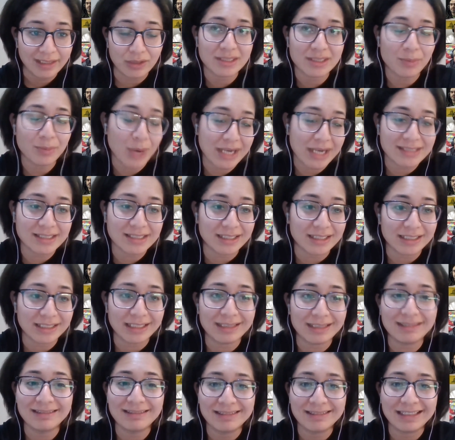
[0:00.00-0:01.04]

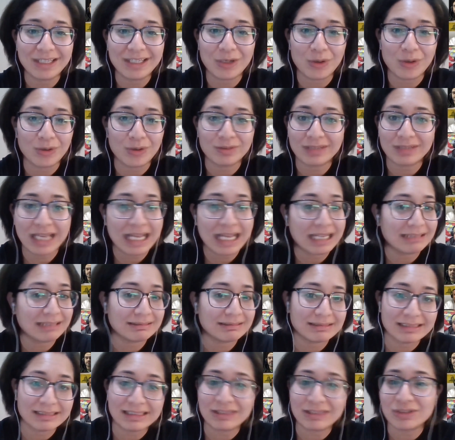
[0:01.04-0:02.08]
Surprisingly,
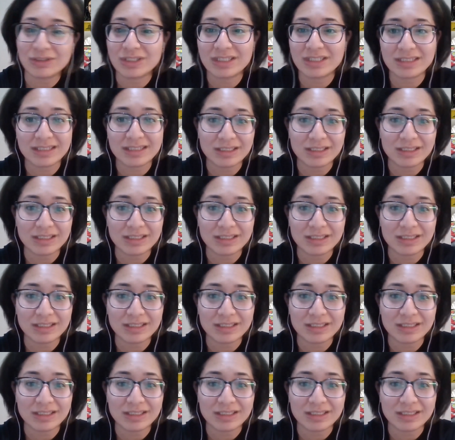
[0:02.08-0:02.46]
there's